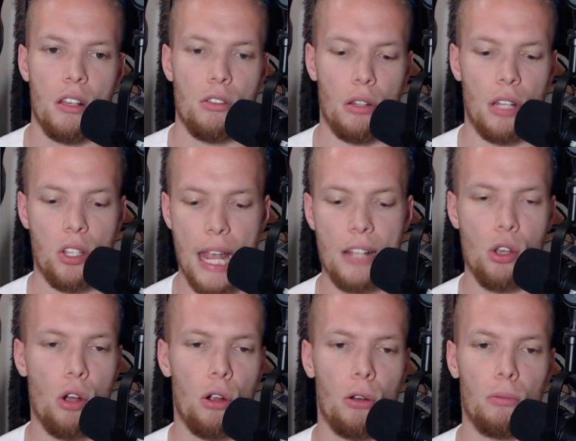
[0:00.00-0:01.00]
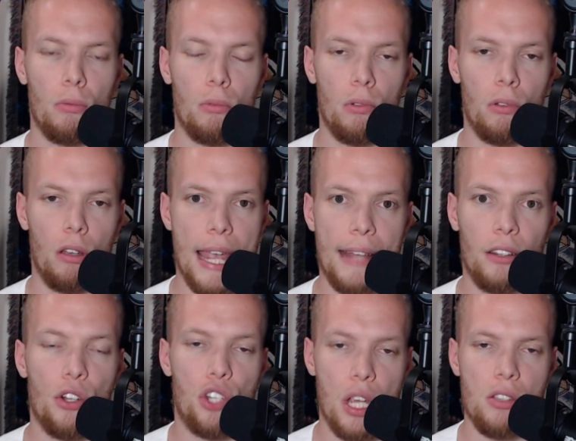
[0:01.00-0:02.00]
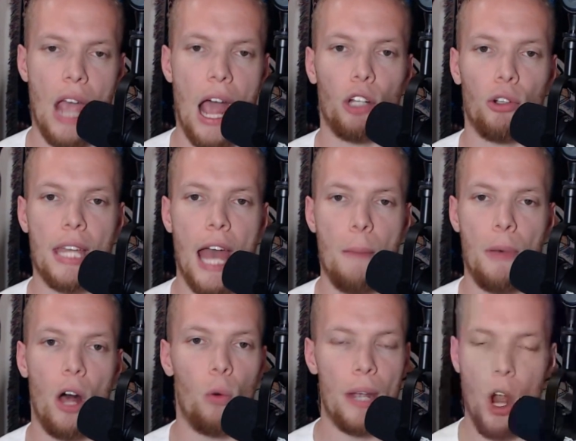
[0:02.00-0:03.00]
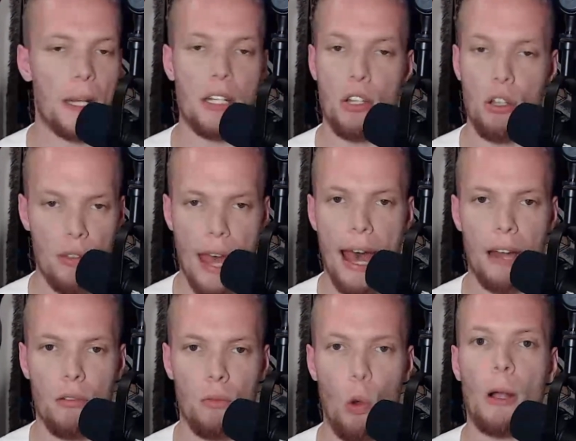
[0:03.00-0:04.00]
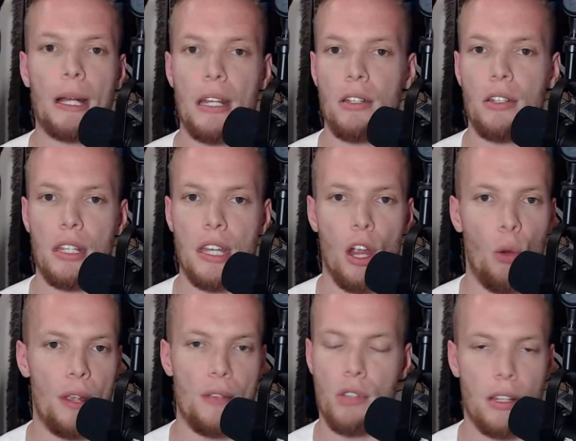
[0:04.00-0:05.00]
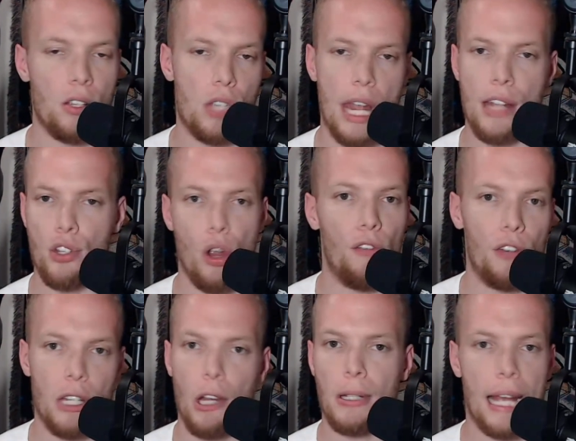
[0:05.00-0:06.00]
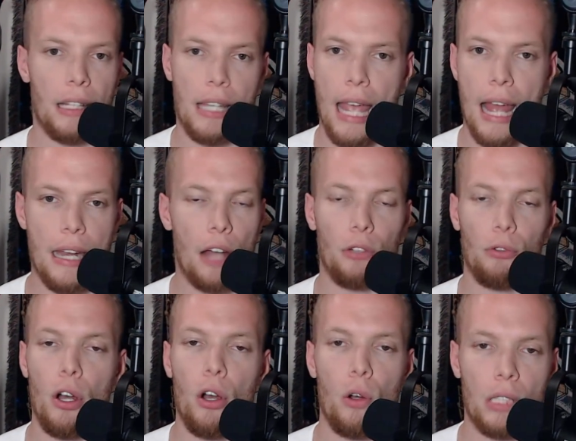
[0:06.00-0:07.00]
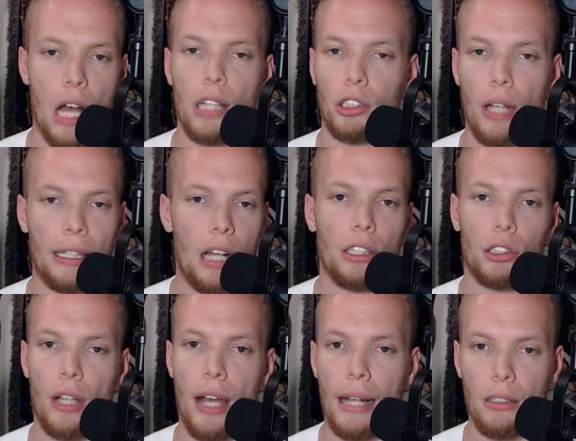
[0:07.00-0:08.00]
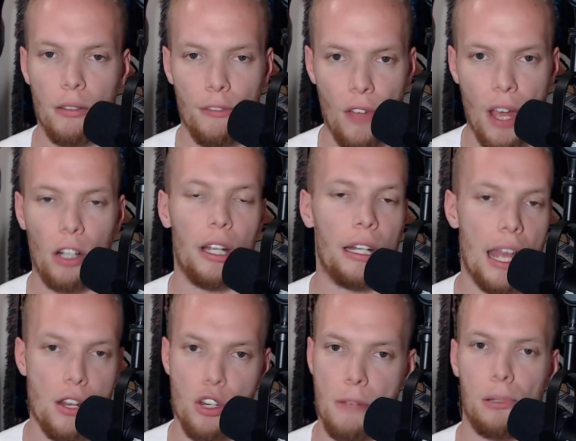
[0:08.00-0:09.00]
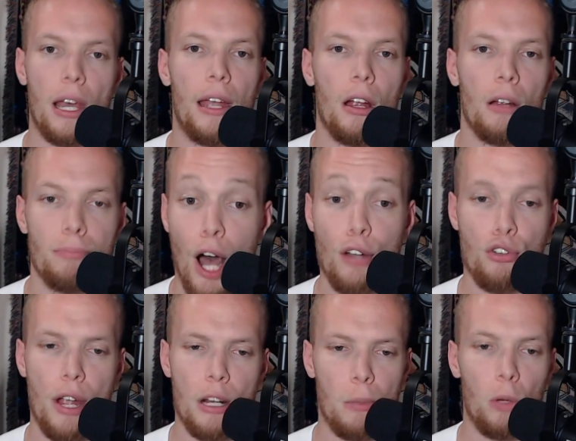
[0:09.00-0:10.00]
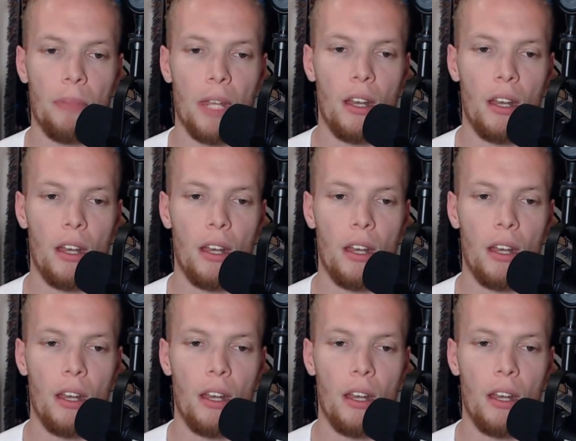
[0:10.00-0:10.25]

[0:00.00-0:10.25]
So the Saints are in legit salary cap hell. We already knew that walking into the year. We've seen the Saints year over year kick the can down the road, contract, veteran, aging player, untradeable.